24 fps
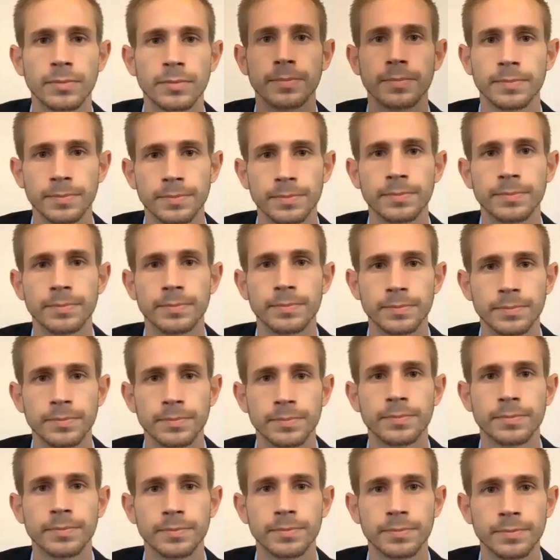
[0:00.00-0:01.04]

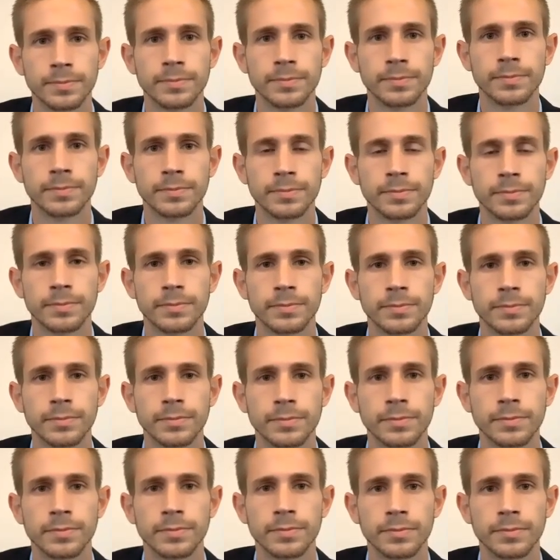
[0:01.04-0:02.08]

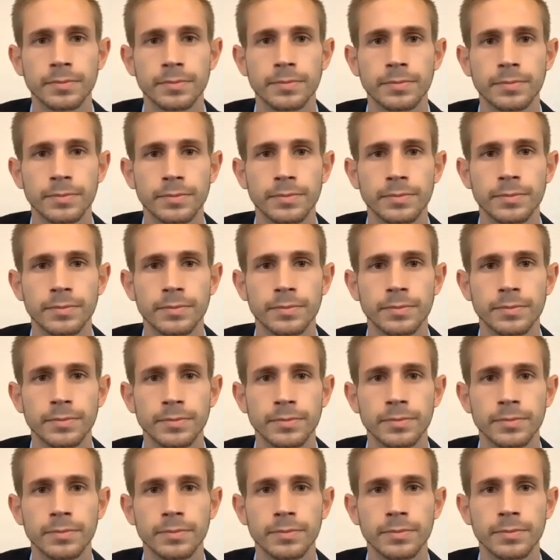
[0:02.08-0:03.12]
The person shown says nothing.